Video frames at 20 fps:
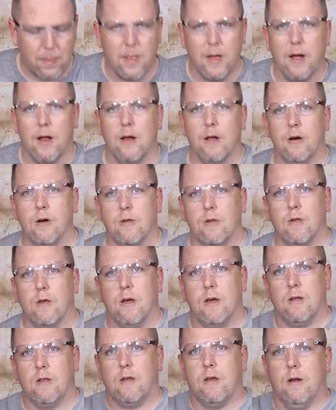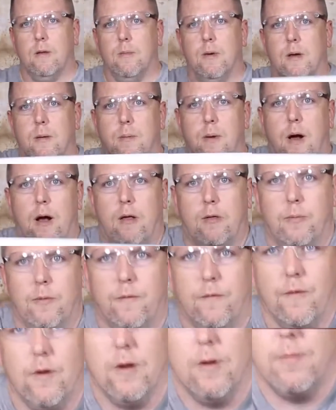And I know it's going to be impossible
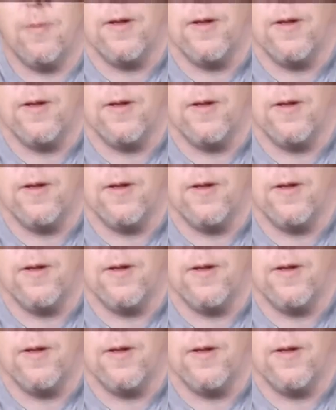for you to